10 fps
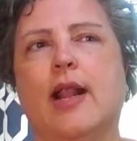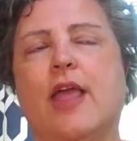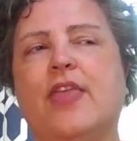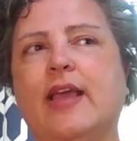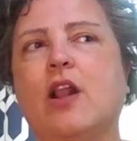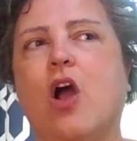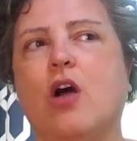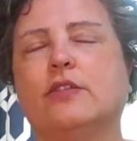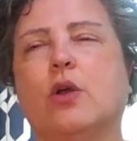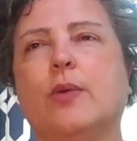And I think it
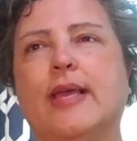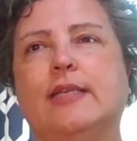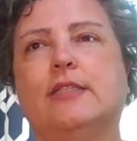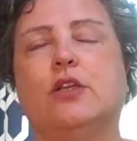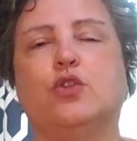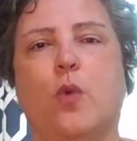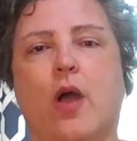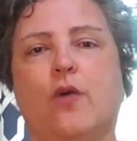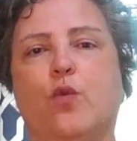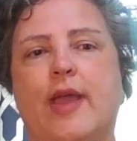also is
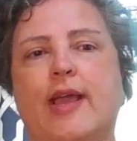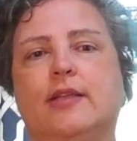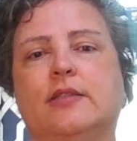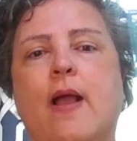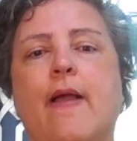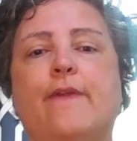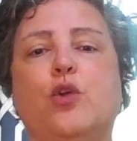12 weeks.